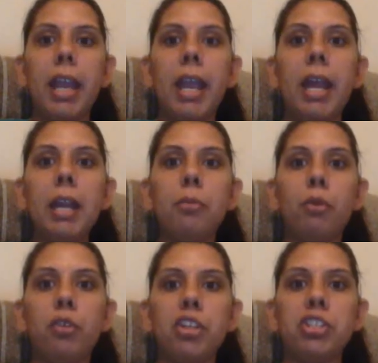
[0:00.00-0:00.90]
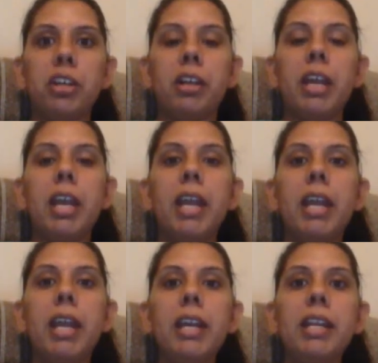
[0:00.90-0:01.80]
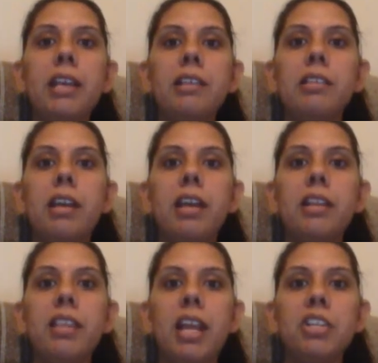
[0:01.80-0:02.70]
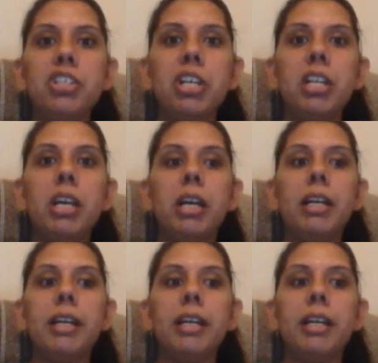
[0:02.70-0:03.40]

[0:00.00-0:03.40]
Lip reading: and procedure. It is essential